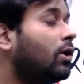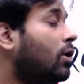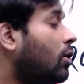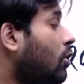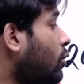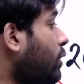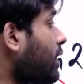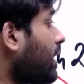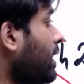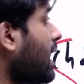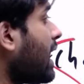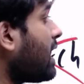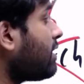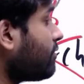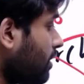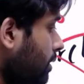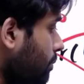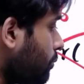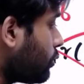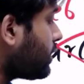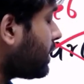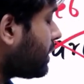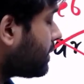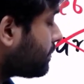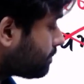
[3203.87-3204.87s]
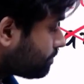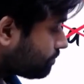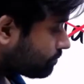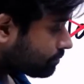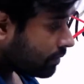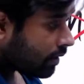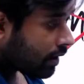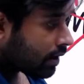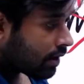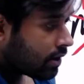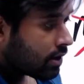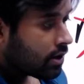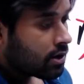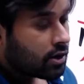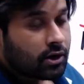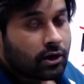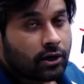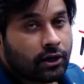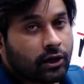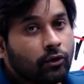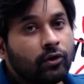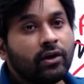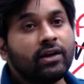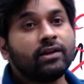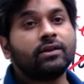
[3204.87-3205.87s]
Okay, and one more thing,
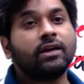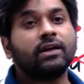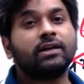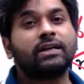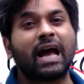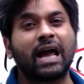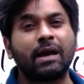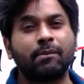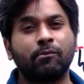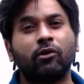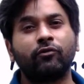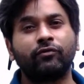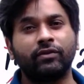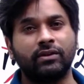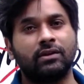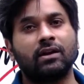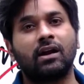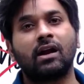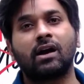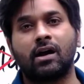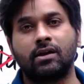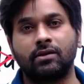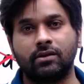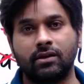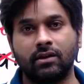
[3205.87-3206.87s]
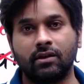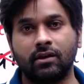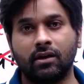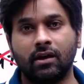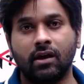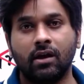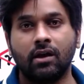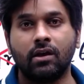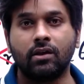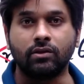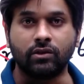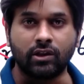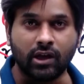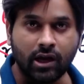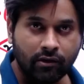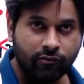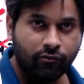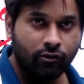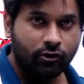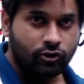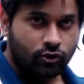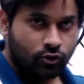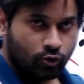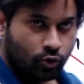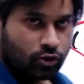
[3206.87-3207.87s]
during the time of Indira Gandhi, there
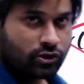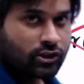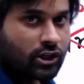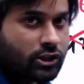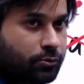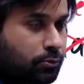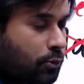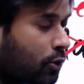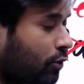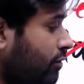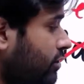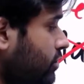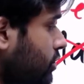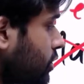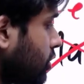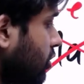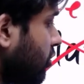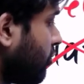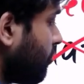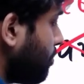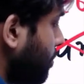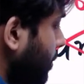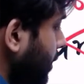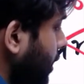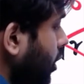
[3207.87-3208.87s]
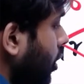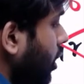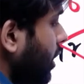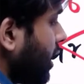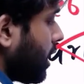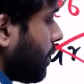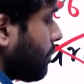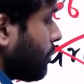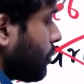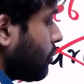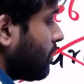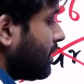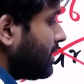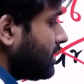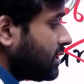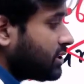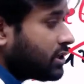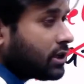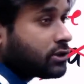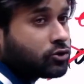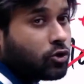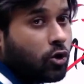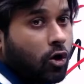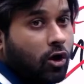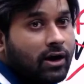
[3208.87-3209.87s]
was no such provision of periodic approval. This
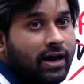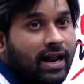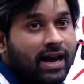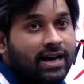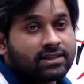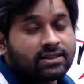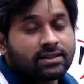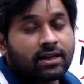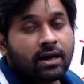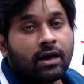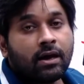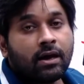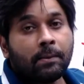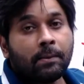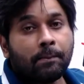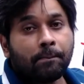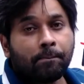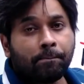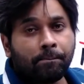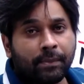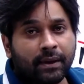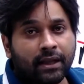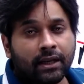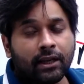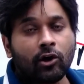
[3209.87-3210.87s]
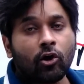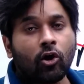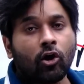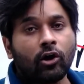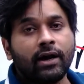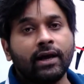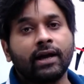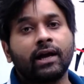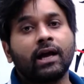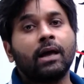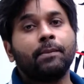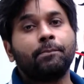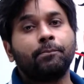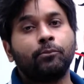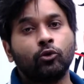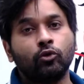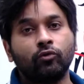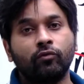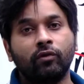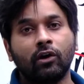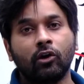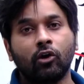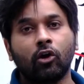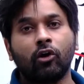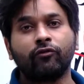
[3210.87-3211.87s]
is called as periodic
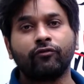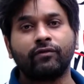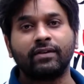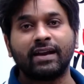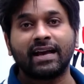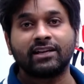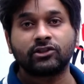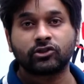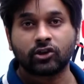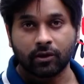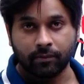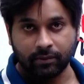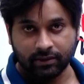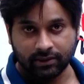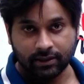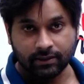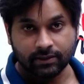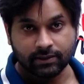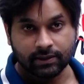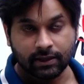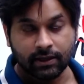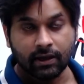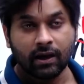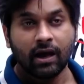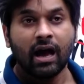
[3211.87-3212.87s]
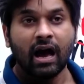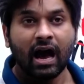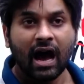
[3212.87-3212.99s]
approval of national emergency.